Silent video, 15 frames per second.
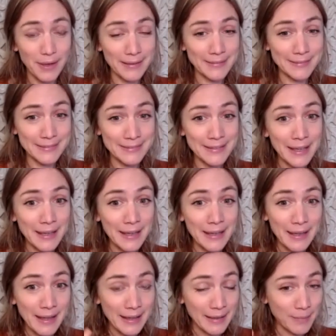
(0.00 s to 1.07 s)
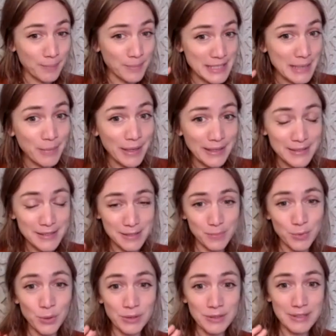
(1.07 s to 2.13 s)
And it can seem like a
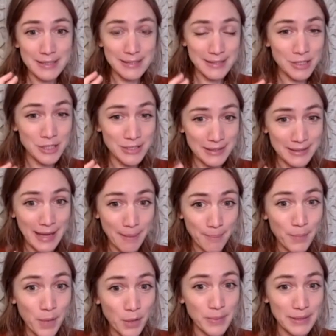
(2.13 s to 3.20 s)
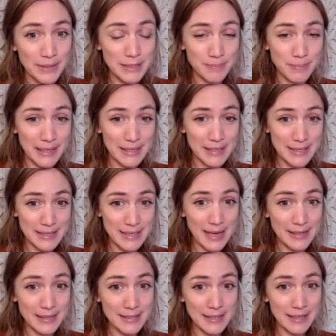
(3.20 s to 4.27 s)
small decision in that moment, but it
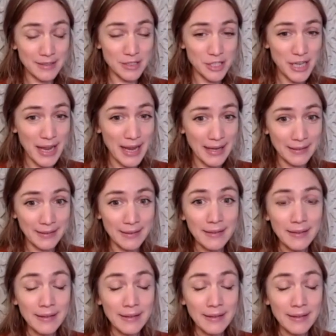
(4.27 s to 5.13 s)
sets in chain